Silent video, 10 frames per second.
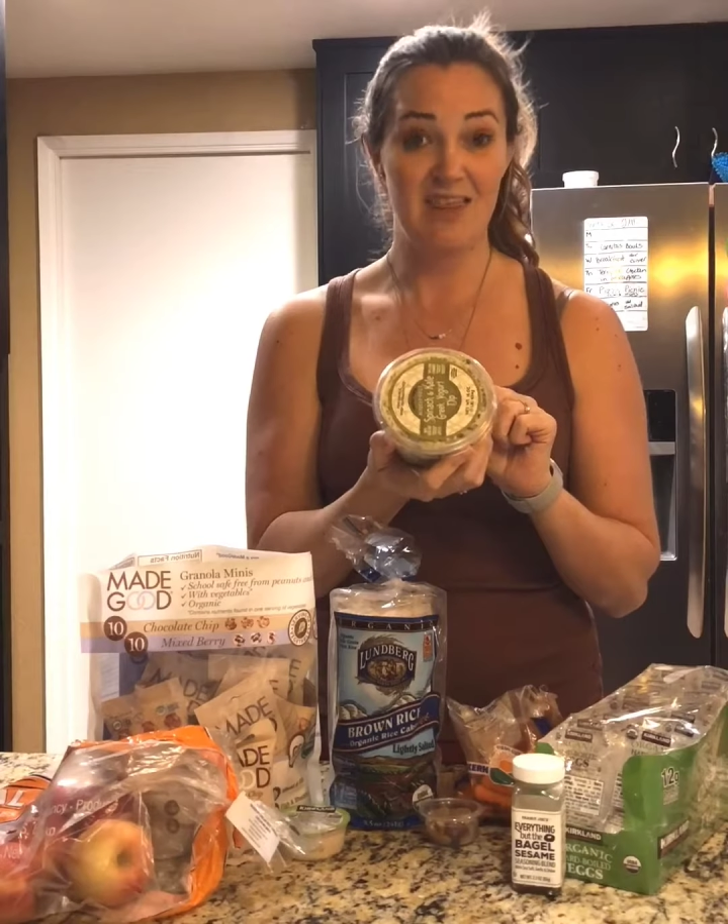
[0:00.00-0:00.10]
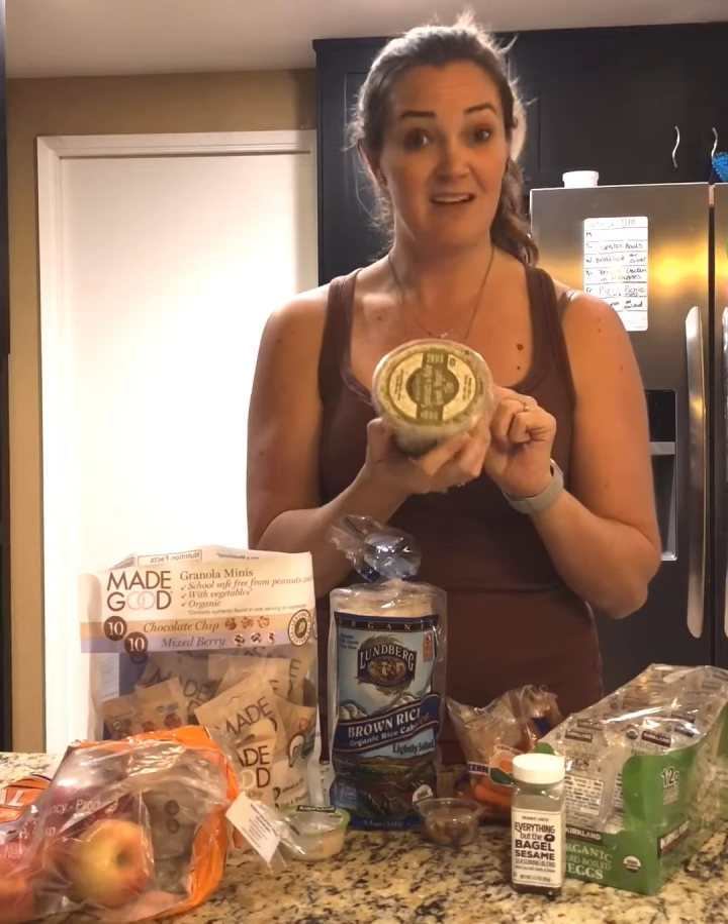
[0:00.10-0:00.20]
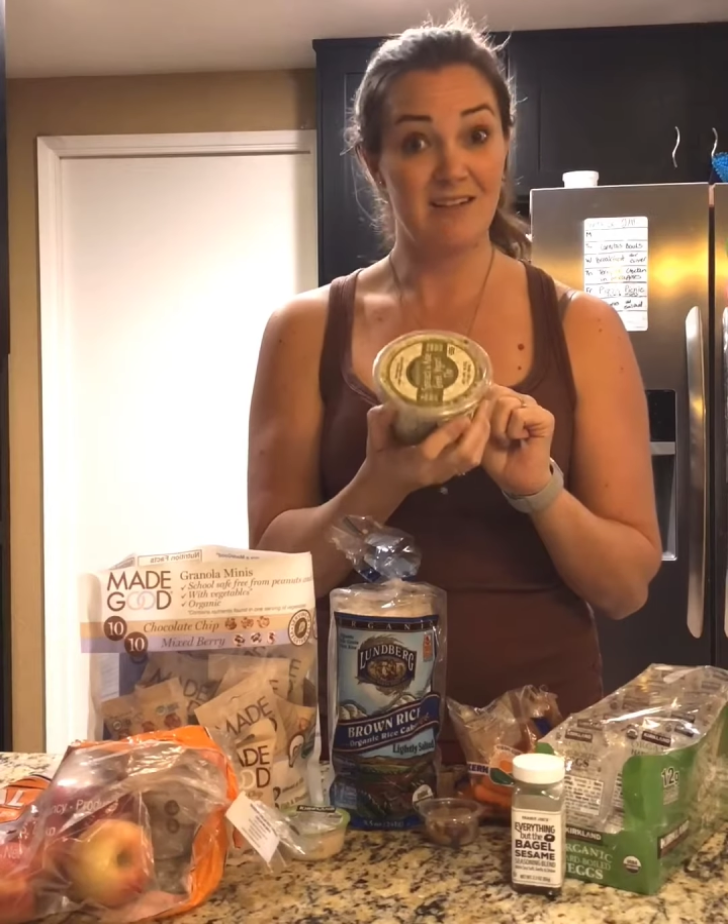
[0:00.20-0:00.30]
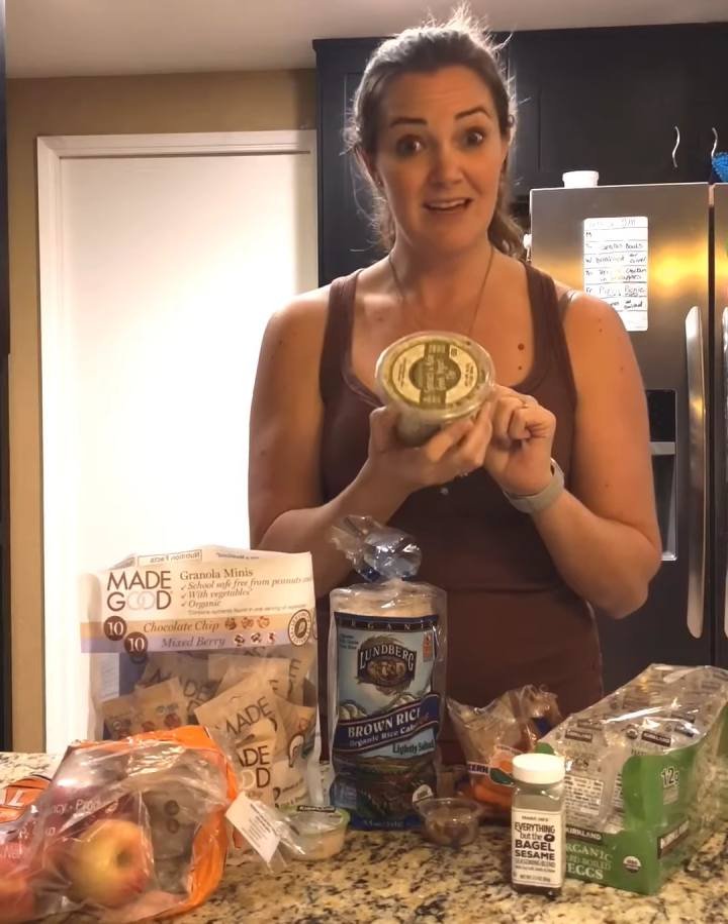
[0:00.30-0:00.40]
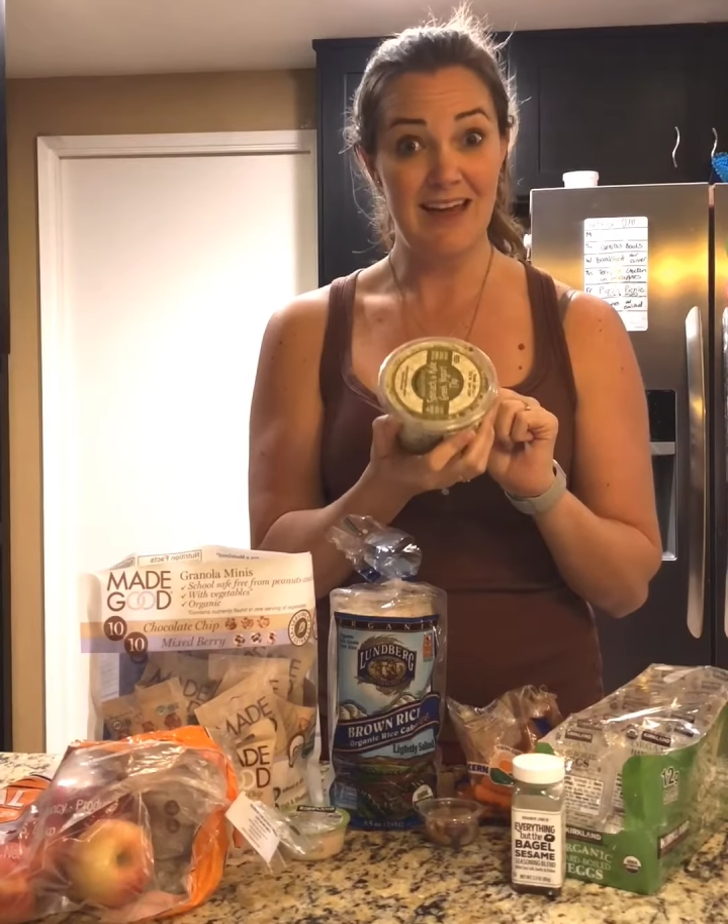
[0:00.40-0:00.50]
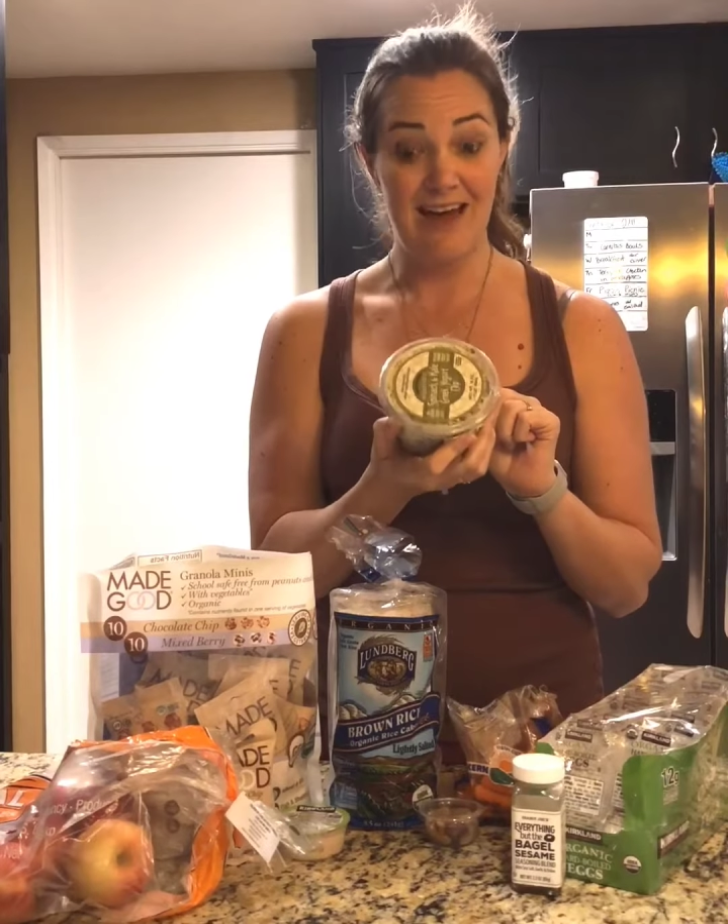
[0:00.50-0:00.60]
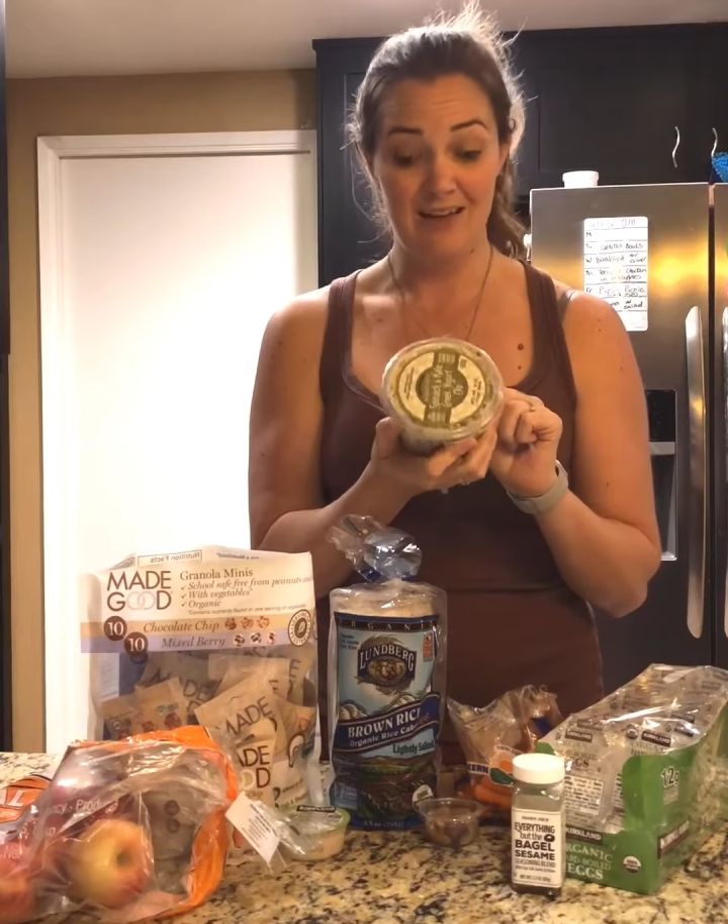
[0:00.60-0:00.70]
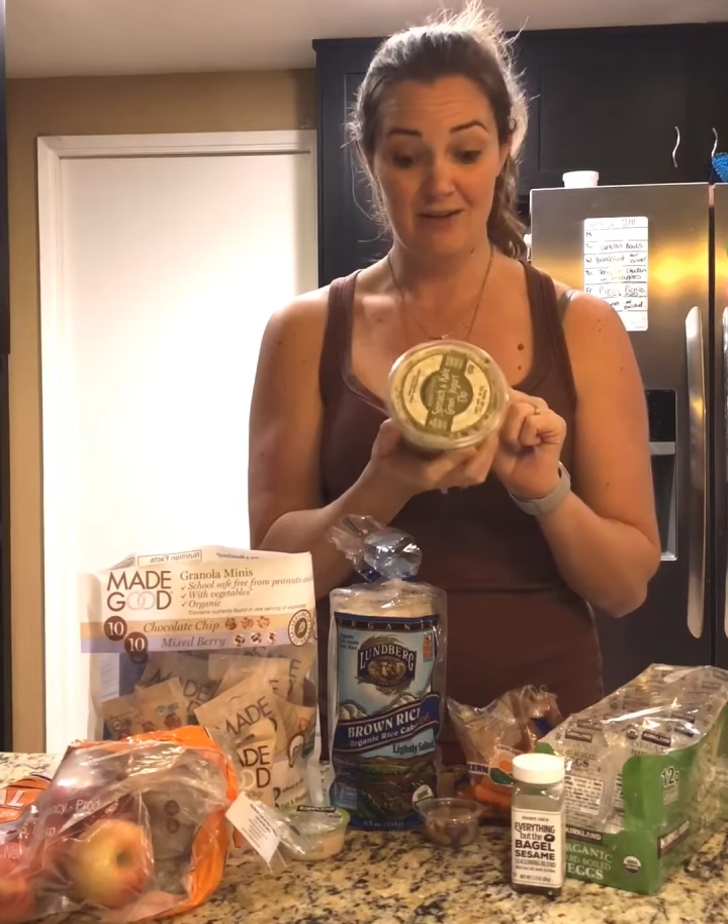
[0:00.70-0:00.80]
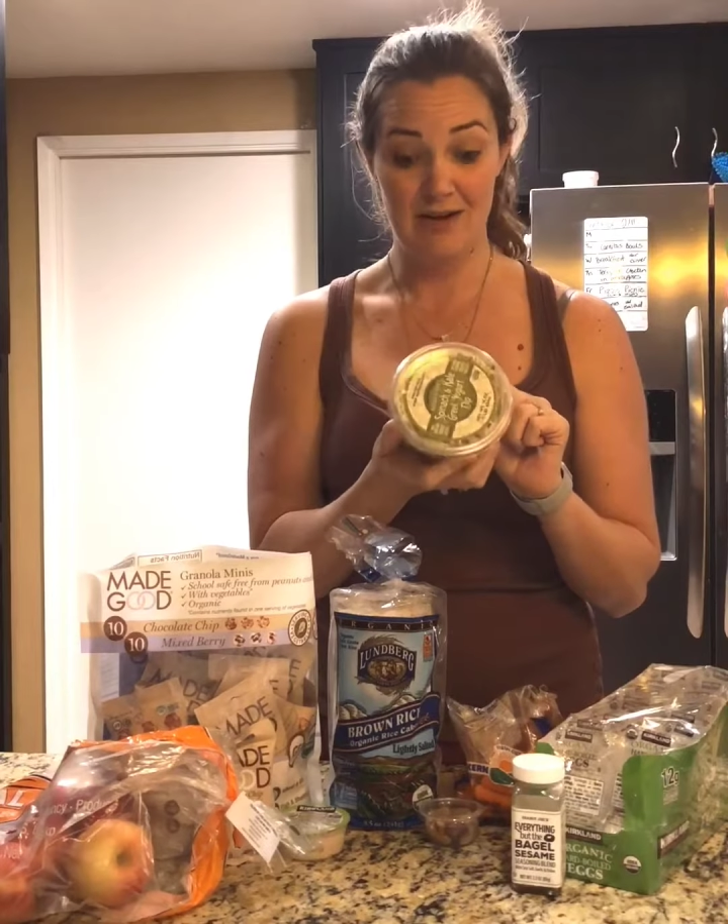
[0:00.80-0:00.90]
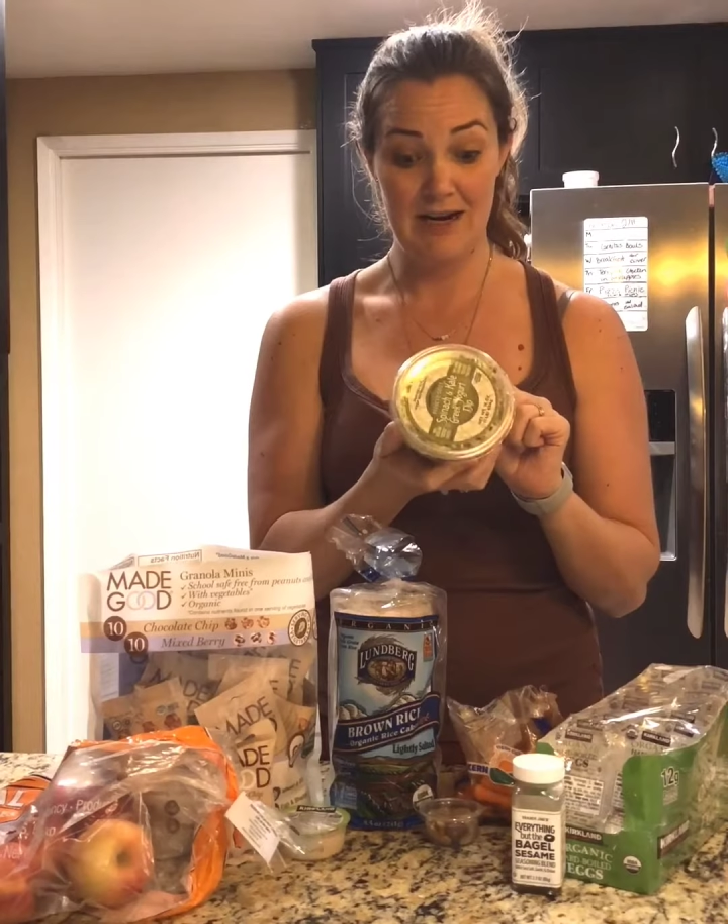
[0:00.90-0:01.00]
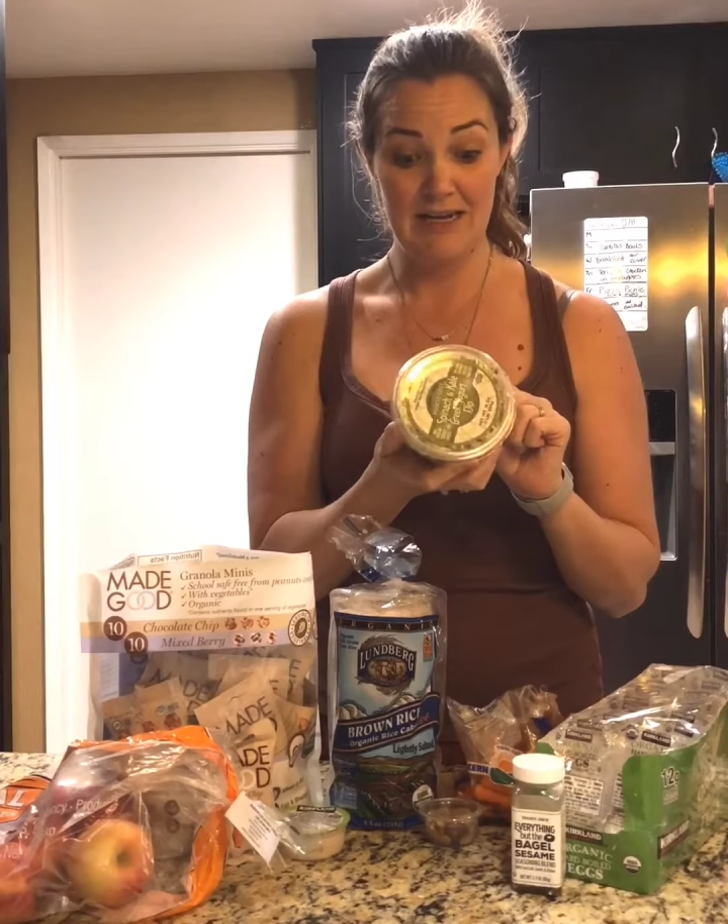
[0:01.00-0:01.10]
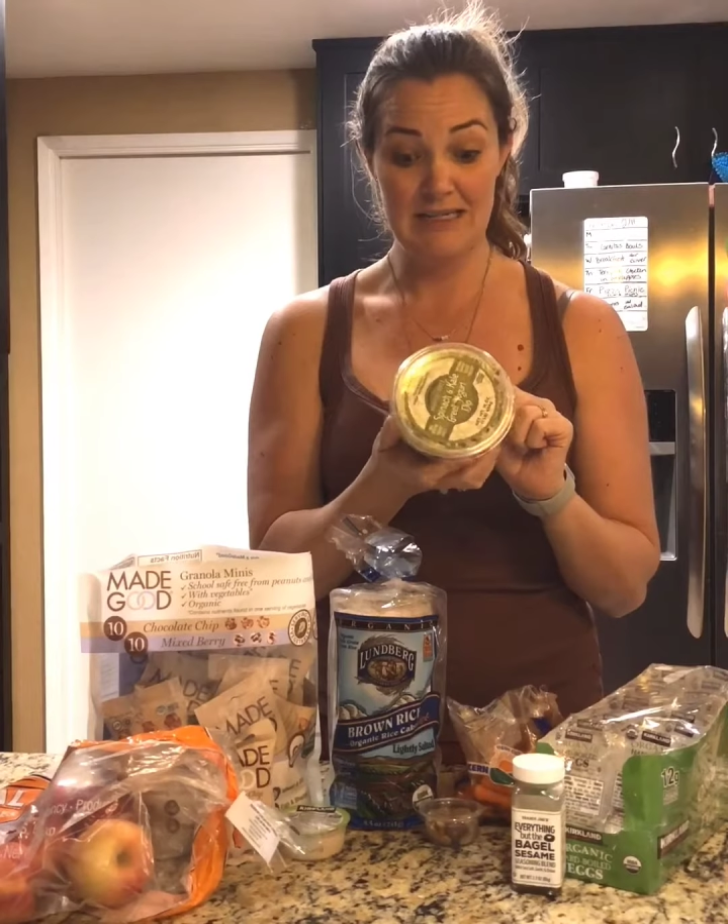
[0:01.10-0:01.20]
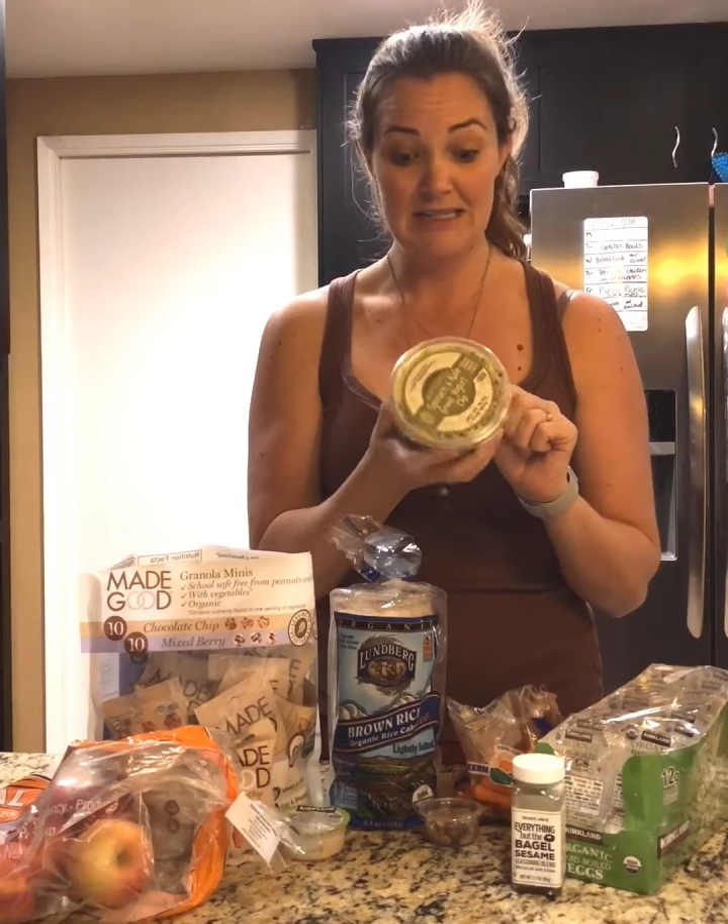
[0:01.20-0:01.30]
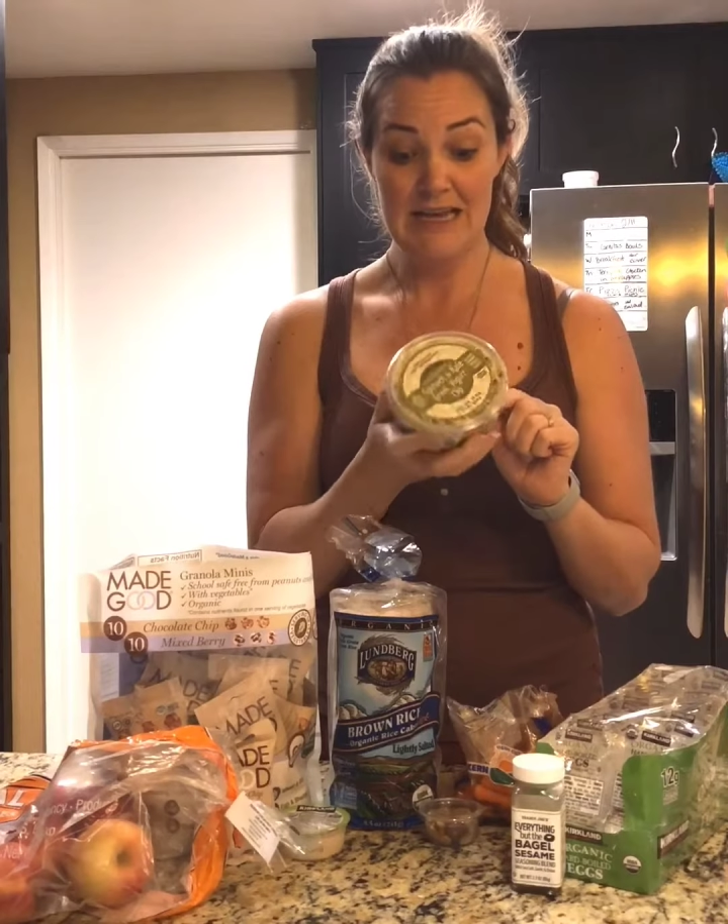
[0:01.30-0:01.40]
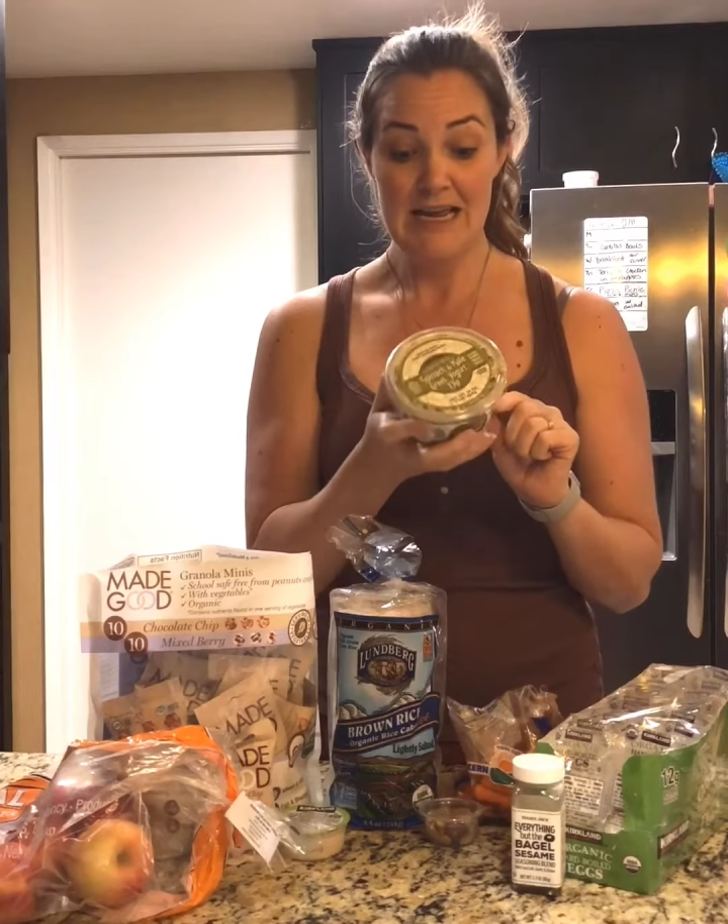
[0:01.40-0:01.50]
30
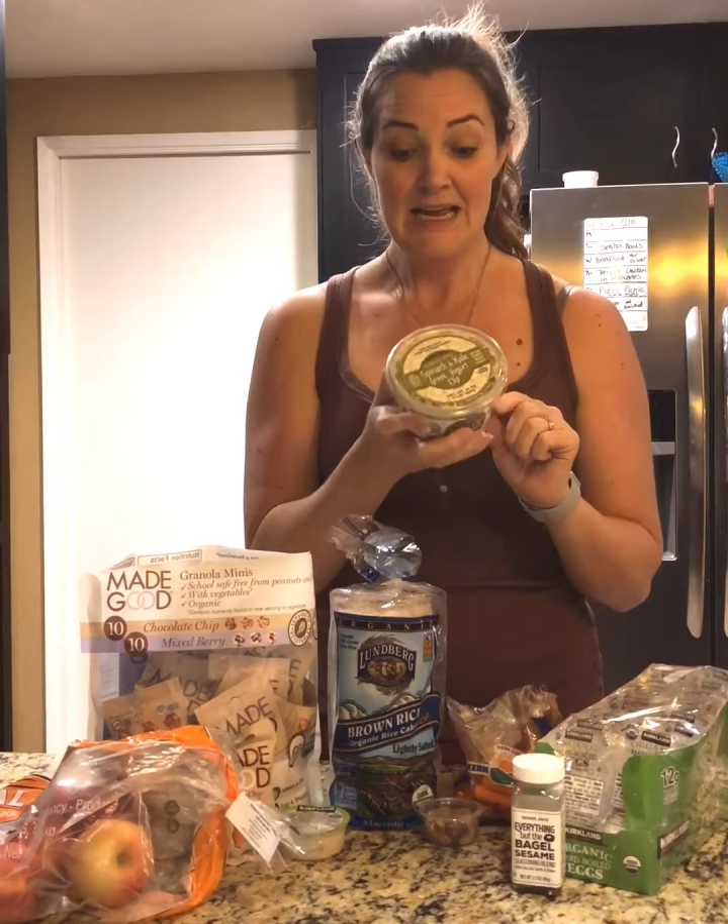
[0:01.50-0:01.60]
calories